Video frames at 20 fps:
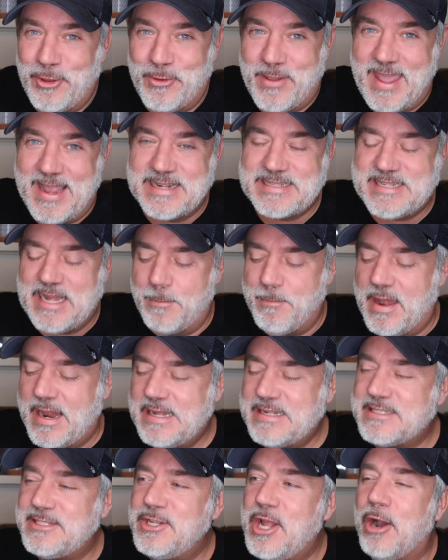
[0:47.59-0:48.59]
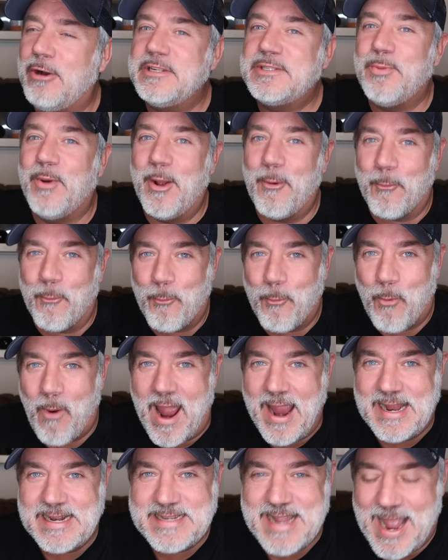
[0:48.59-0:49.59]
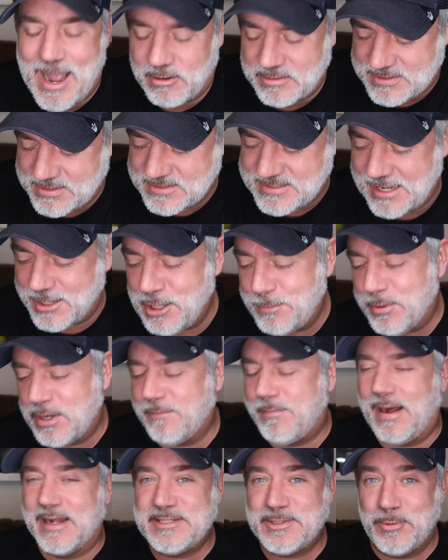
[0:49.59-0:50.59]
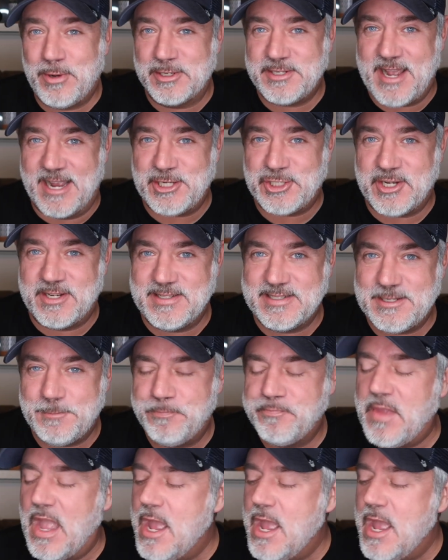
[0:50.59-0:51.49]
You can't see him, but his nose went right down to the Daily Book of Positive Quotations.